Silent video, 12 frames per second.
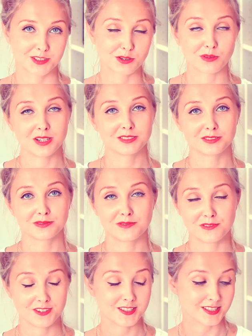quantum
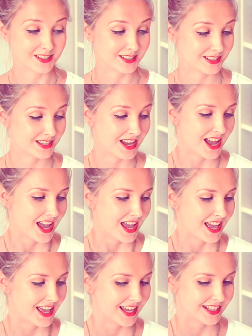physics.
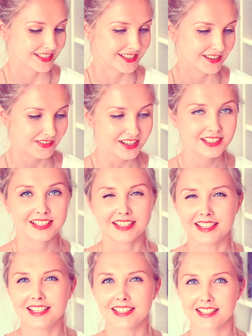And the fact
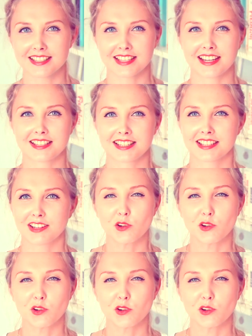is that